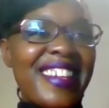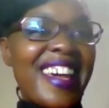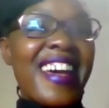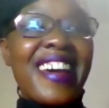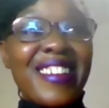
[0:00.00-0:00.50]

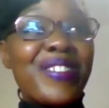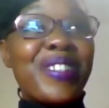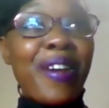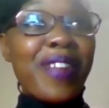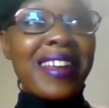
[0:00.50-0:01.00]
Yeah,
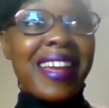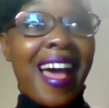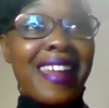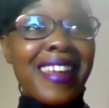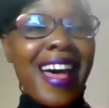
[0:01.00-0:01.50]
you definitely
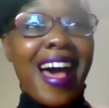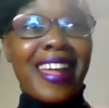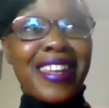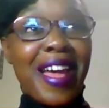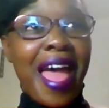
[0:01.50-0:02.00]
can.
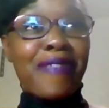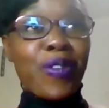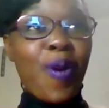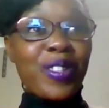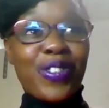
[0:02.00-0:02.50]
And
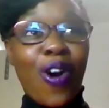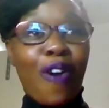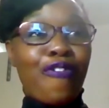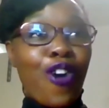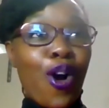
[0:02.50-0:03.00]
everyone's
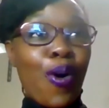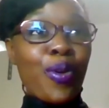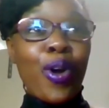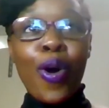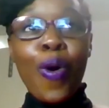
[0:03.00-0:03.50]
got a
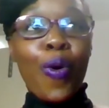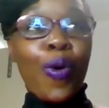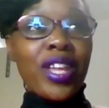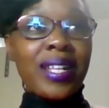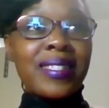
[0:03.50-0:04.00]
phone
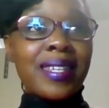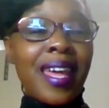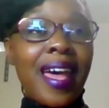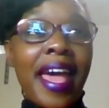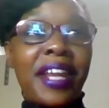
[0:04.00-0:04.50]
or the
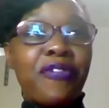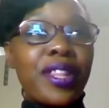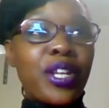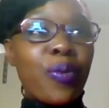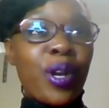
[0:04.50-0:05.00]
internet,
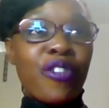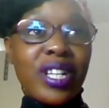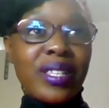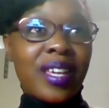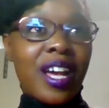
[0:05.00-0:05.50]
anything that you want
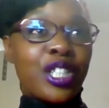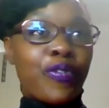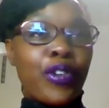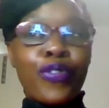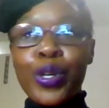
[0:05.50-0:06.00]
to
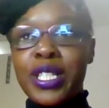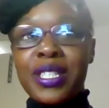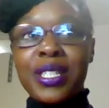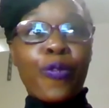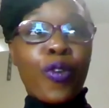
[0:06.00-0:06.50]
research. If you thought
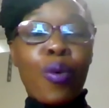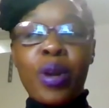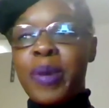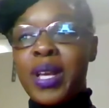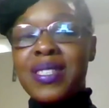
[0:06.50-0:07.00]
to yourself, oh, I
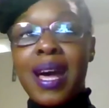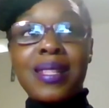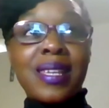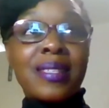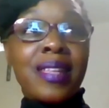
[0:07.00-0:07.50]
want to be a
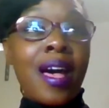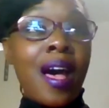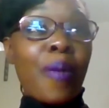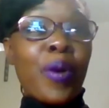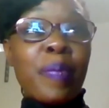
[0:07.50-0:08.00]
scientist,
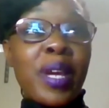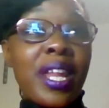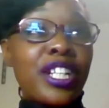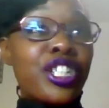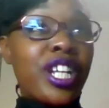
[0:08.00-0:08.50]
I want to
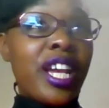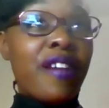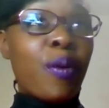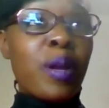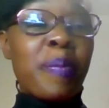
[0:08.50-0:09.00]
be an
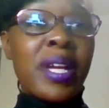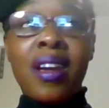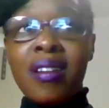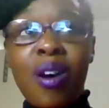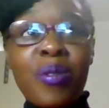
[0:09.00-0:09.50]
engineer, I want to be,
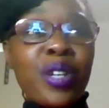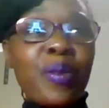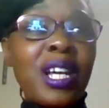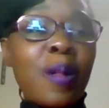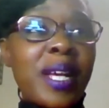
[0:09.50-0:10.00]
go and
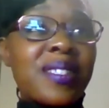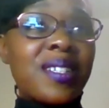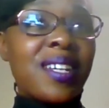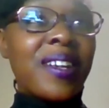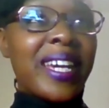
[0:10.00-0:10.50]
do a little bit of
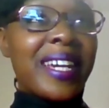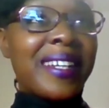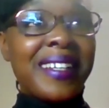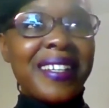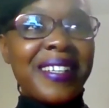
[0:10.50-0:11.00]
study on it.